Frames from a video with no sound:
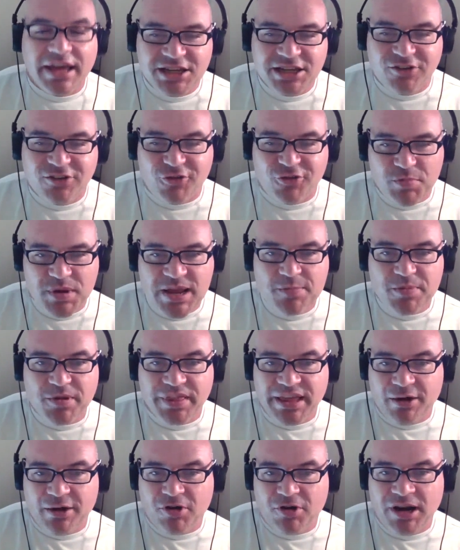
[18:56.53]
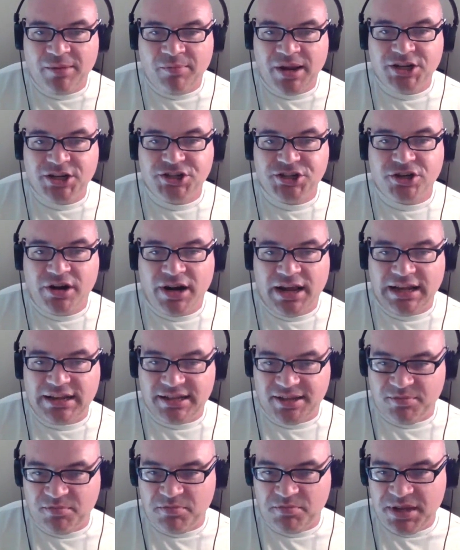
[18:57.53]
So for people that want to make sure
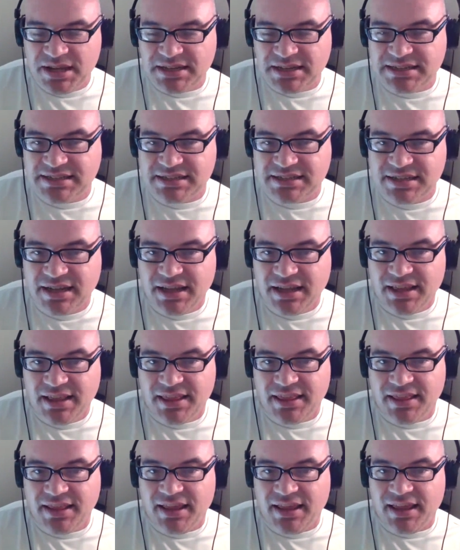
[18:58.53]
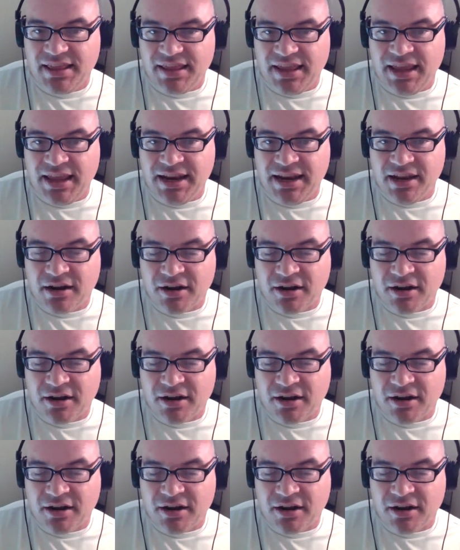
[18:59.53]
not to miss any